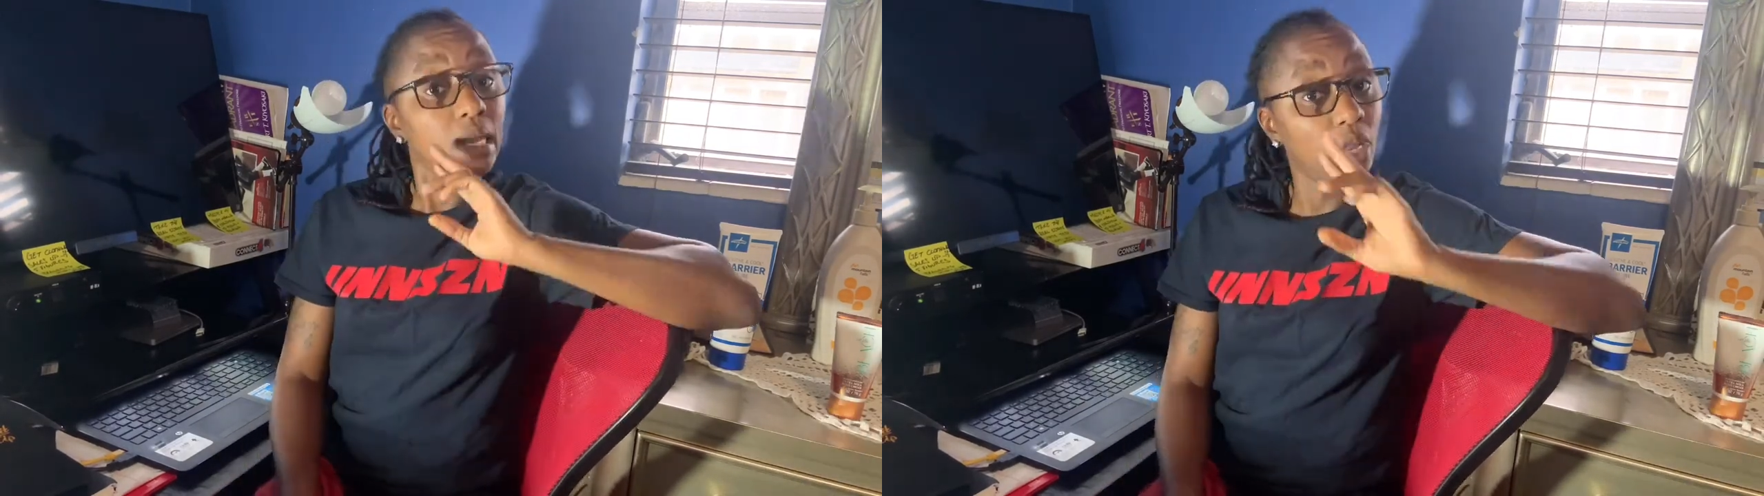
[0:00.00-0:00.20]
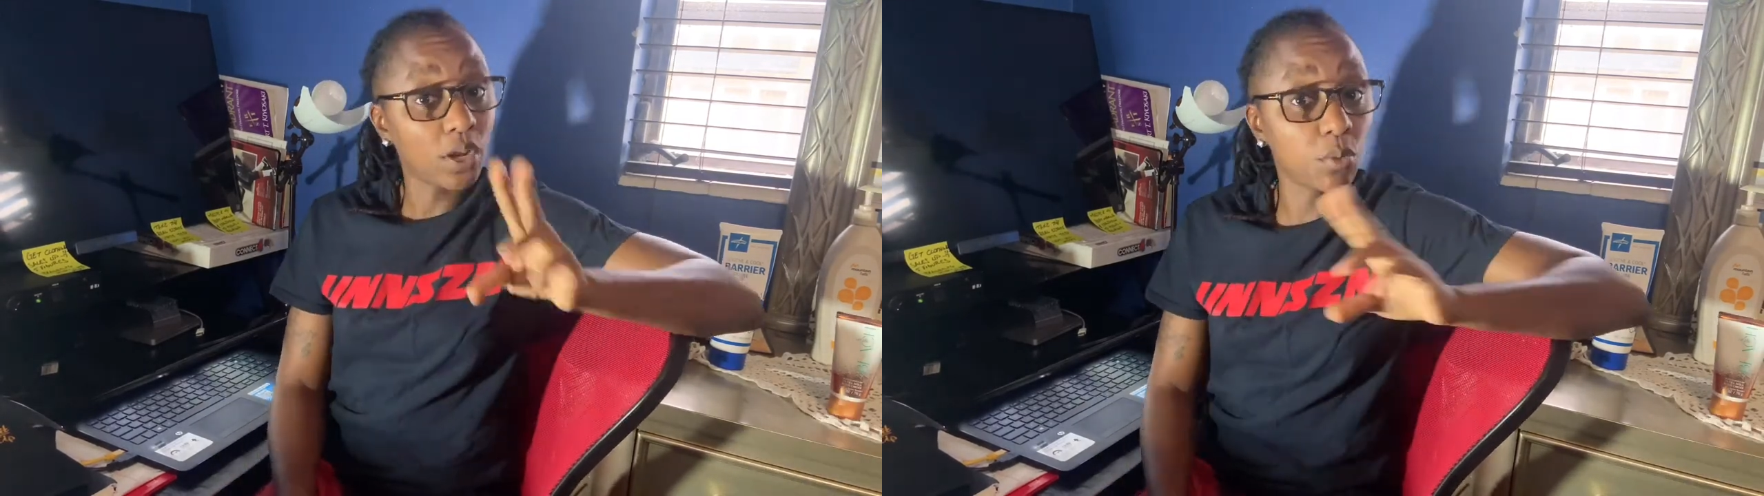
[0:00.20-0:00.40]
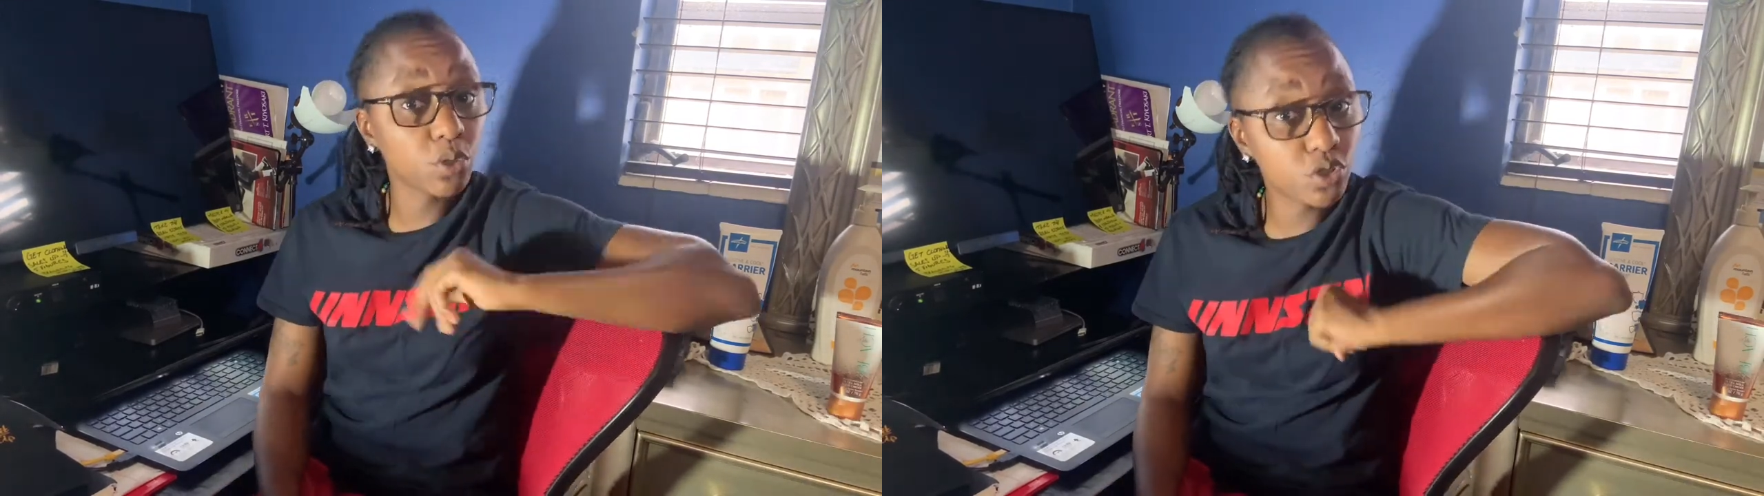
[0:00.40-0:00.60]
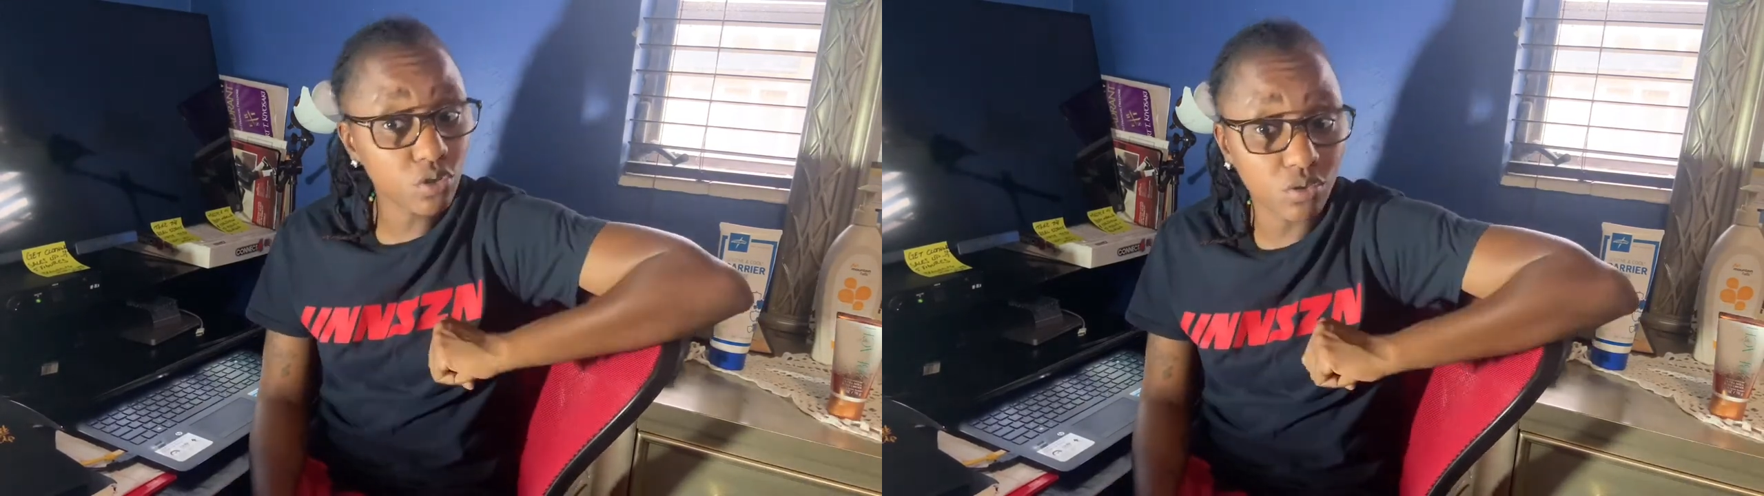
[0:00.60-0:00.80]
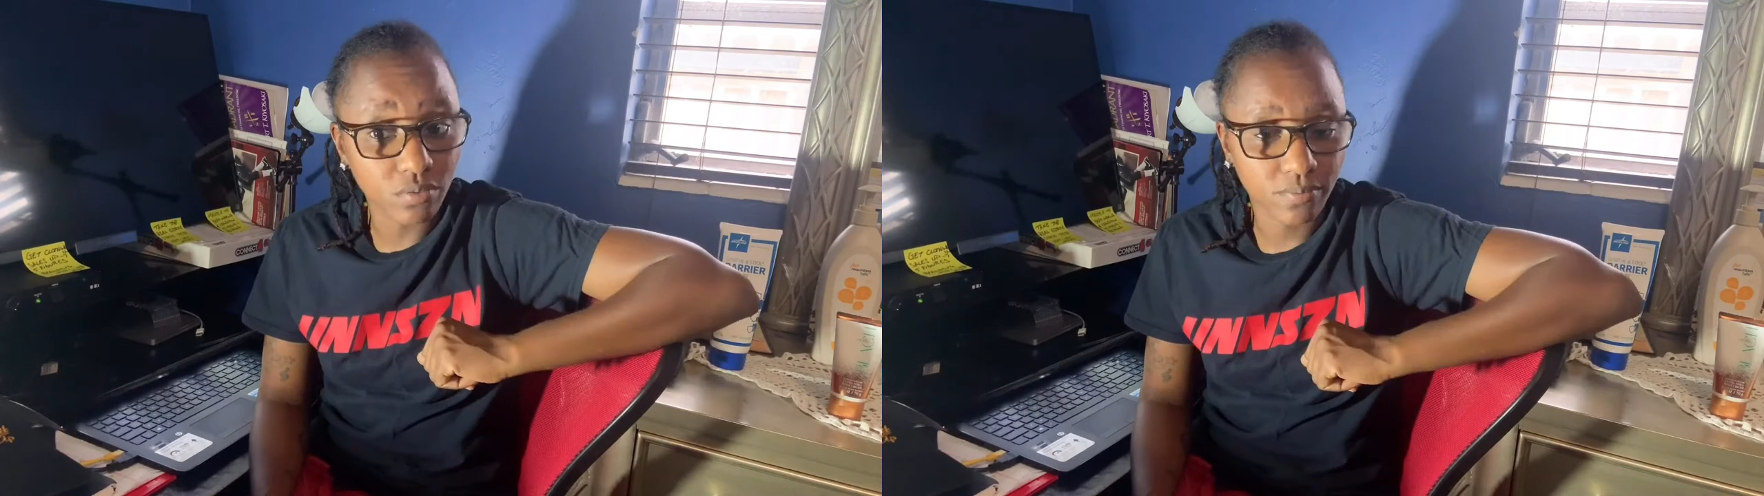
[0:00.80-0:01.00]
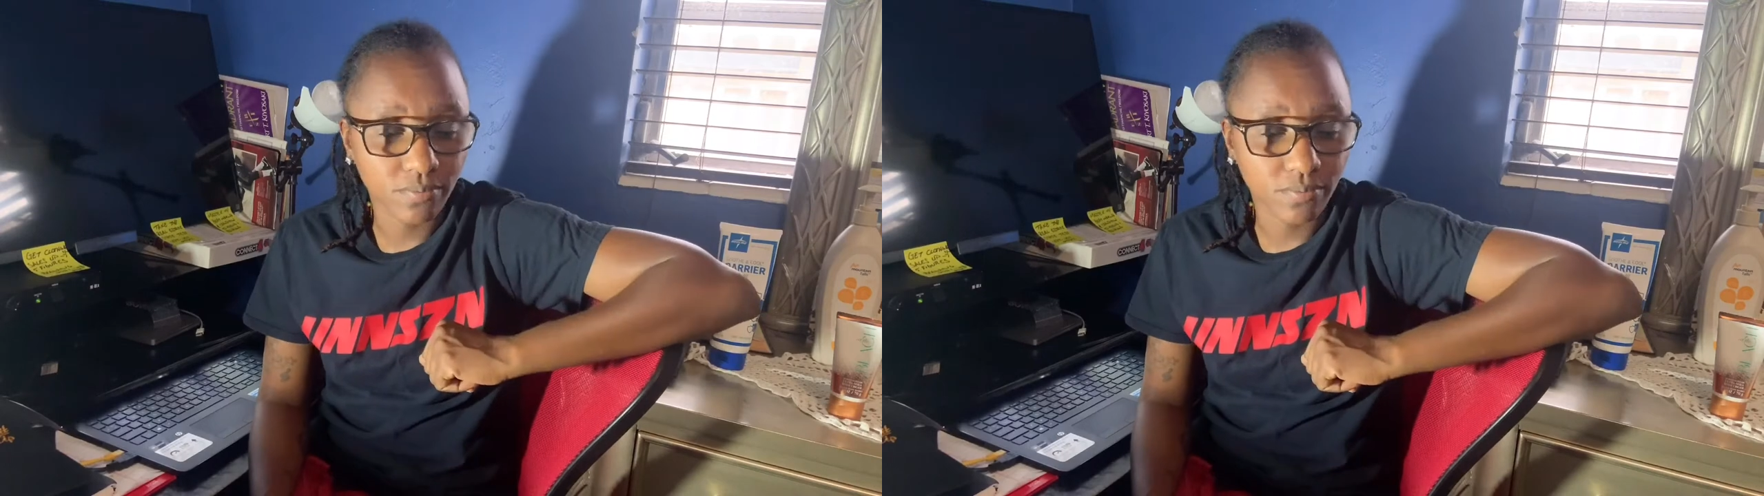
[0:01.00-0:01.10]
Now, number 2,